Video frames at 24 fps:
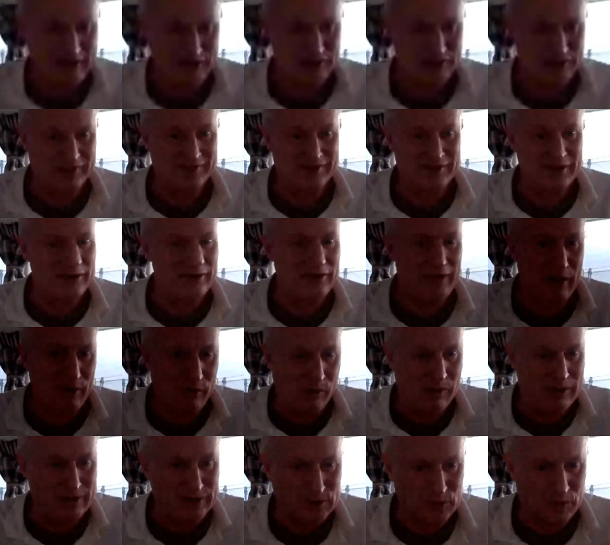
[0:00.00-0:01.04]
reactions you know they
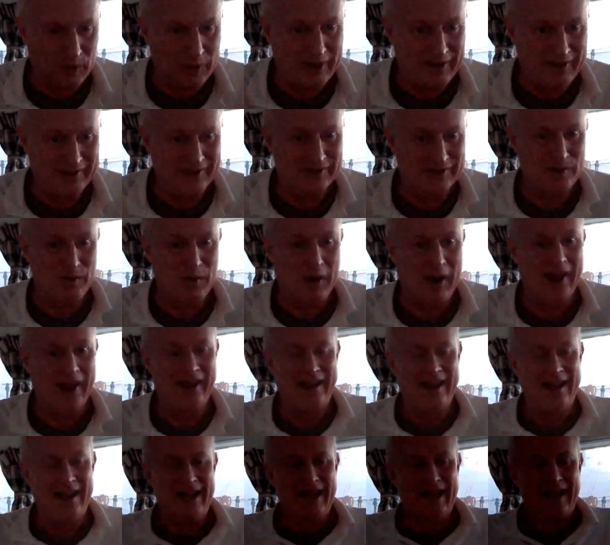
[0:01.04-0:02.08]
always it's always
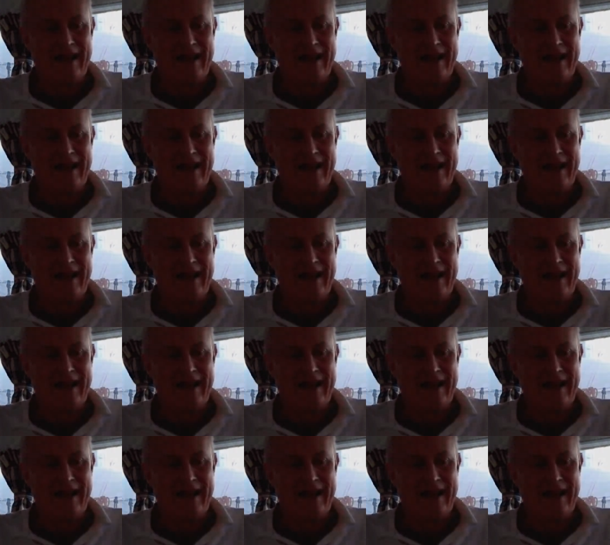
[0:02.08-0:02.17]
coming